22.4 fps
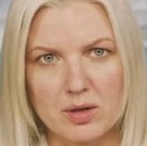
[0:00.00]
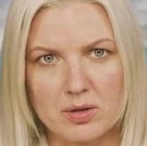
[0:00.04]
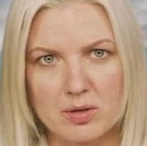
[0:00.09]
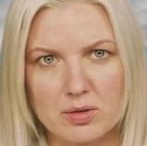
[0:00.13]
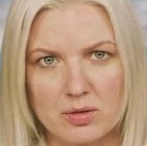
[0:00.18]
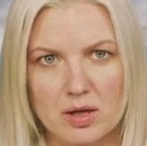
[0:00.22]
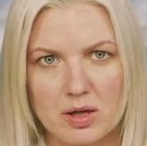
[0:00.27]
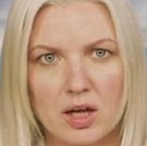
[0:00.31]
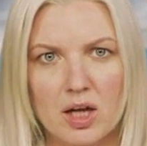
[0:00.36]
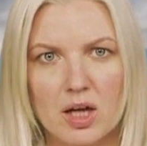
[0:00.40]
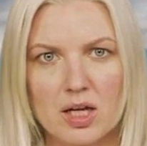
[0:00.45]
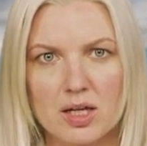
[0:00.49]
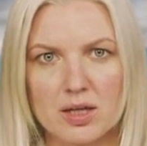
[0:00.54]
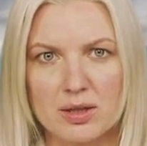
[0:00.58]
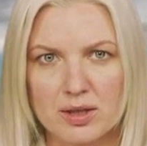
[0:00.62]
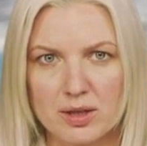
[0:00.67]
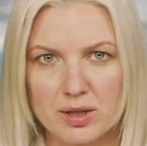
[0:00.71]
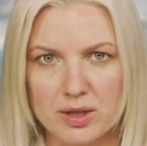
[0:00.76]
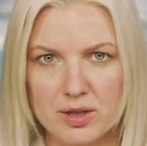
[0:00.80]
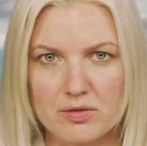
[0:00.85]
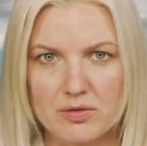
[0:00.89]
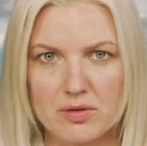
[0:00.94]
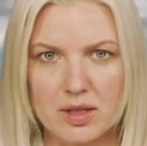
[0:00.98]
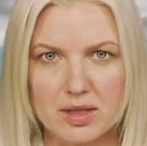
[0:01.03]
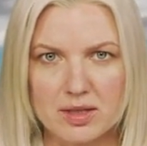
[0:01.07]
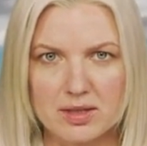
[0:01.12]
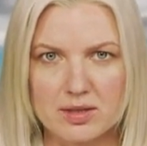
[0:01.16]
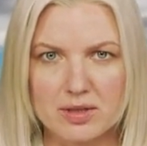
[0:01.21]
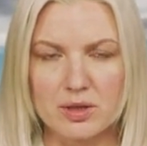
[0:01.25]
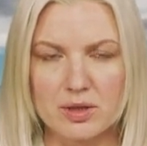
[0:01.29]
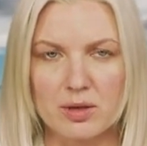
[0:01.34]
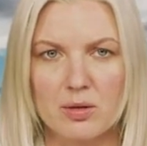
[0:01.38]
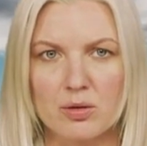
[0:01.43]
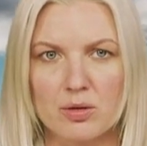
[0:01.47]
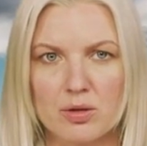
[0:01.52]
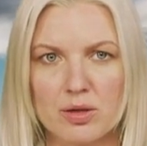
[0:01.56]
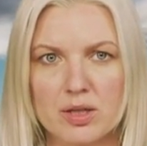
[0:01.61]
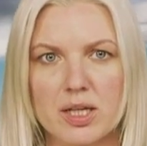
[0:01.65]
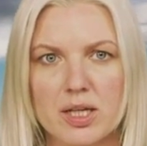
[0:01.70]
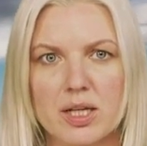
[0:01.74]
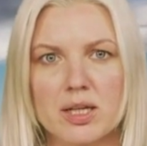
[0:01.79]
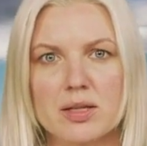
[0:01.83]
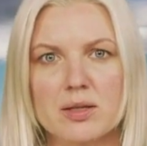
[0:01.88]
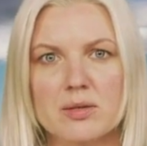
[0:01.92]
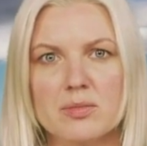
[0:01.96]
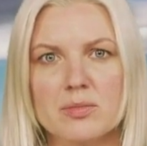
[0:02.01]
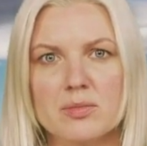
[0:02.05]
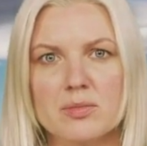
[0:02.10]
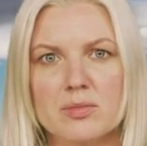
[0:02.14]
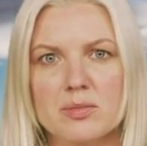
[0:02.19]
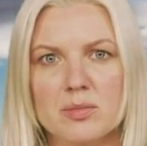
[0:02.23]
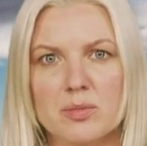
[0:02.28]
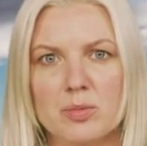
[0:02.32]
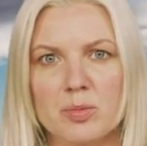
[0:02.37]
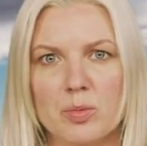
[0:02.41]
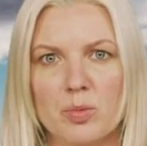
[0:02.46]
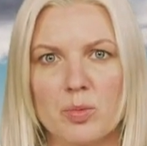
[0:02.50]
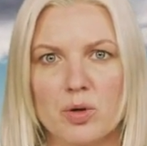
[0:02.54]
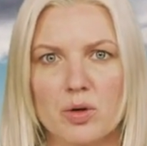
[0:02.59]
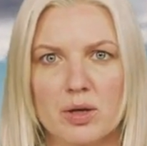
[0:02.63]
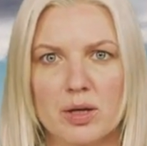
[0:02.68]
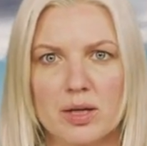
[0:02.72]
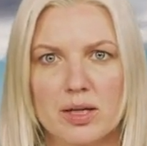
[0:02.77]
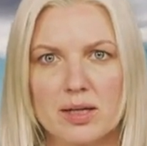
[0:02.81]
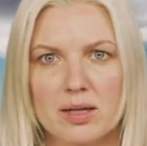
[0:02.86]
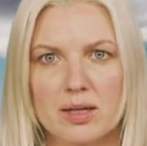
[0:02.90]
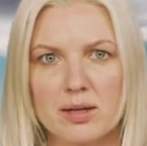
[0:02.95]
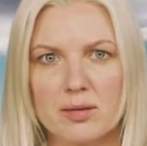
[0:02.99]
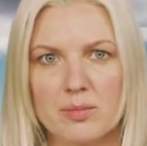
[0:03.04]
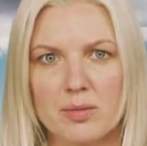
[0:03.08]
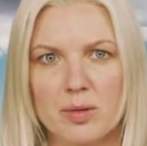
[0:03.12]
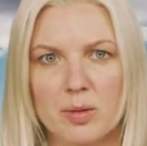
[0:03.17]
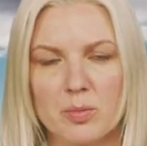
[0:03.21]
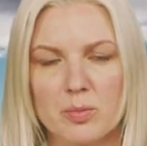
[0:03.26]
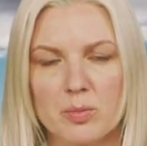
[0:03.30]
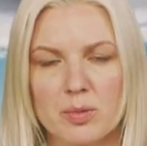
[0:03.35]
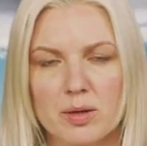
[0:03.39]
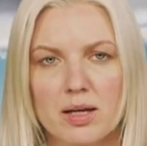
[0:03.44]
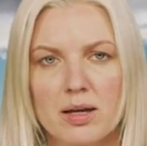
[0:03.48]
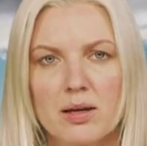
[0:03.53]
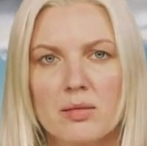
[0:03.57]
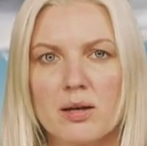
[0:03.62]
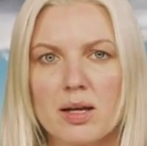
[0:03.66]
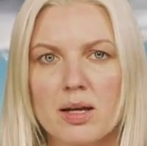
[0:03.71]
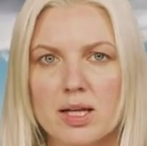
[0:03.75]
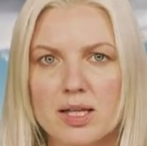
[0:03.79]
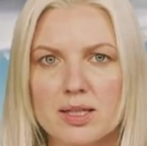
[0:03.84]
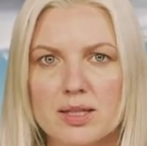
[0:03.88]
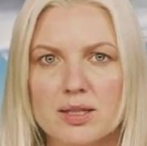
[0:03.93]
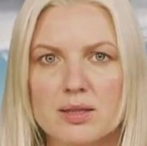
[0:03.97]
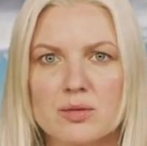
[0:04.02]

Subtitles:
No questions every single day. Bonus is